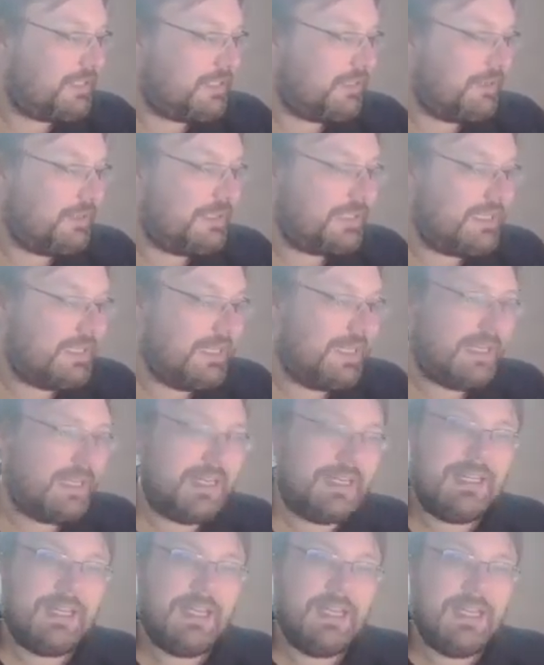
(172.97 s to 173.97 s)
So the
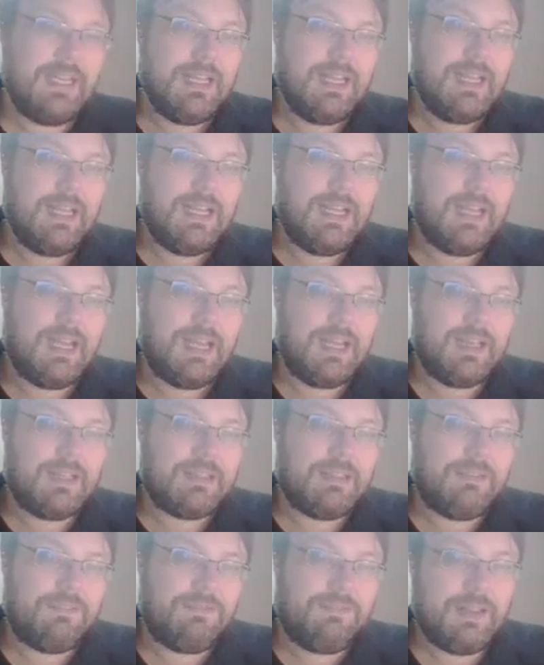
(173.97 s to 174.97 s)
10,
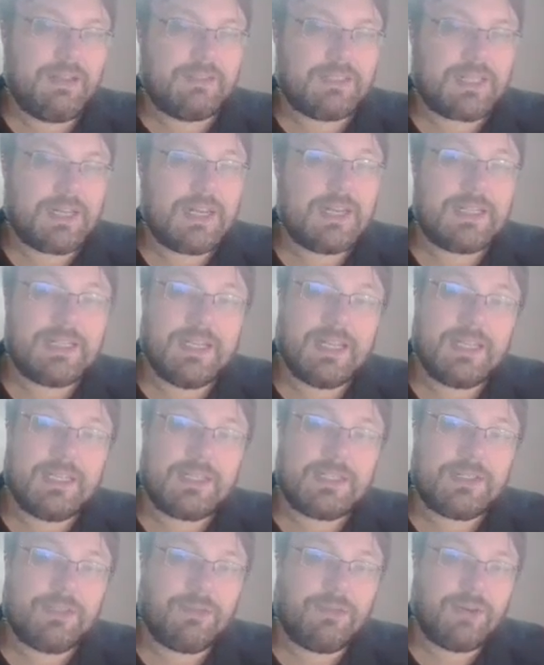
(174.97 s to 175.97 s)
the Fiddles kind of tell a
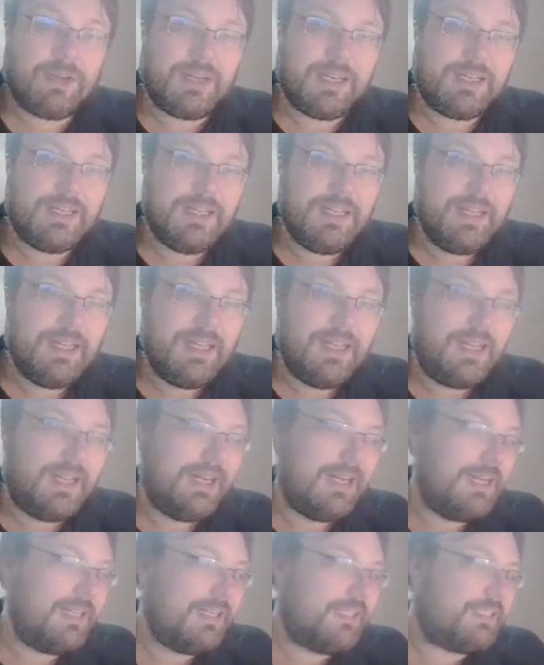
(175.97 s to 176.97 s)
story.
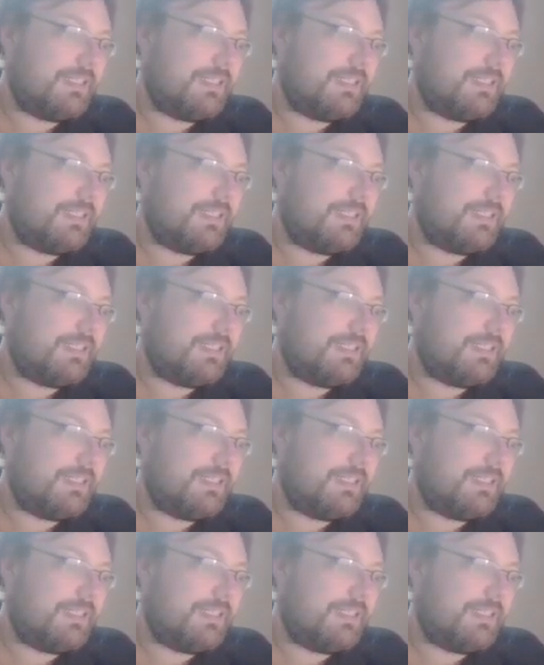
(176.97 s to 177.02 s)
And it is